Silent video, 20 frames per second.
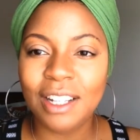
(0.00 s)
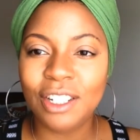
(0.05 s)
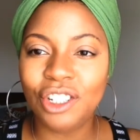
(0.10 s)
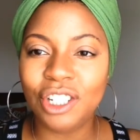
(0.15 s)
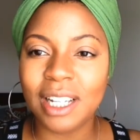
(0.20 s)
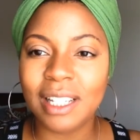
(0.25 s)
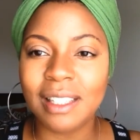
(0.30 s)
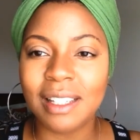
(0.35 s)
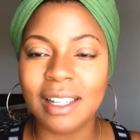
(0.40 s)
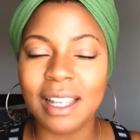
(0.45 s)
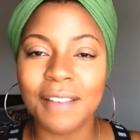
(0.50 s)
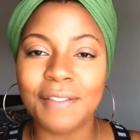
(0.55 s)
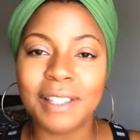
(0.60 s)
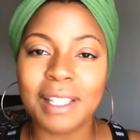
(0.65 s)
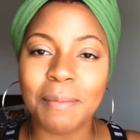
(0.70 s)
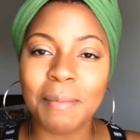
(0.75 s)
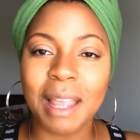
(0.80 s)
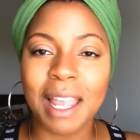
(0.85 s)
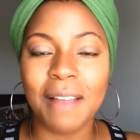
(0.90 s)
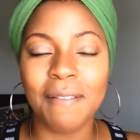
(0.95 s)
just to give
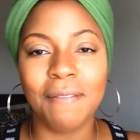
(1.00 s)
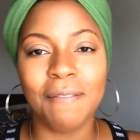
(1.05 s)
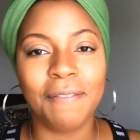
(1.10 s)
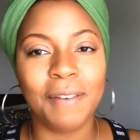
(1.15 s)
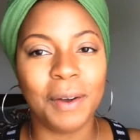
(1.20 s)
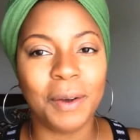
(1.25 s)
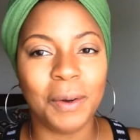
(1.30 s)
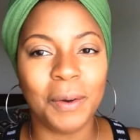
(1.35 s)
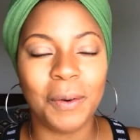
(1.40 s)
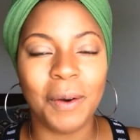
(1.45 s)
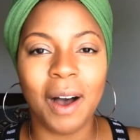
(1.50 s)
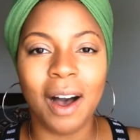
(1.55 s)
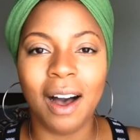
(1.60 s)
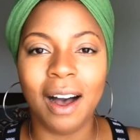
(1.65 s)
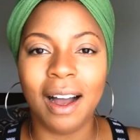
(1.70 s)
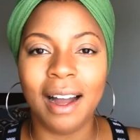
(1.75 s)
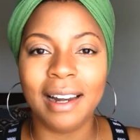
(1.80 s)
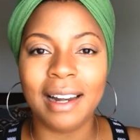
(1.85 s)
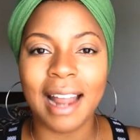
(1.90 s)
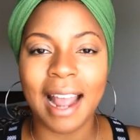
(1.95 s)
some info
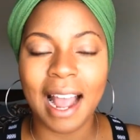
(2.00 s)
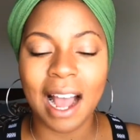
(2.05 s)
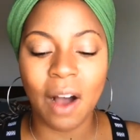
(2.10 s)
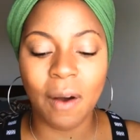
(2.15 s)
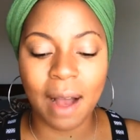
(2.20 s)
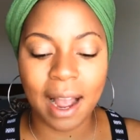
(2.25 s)
on how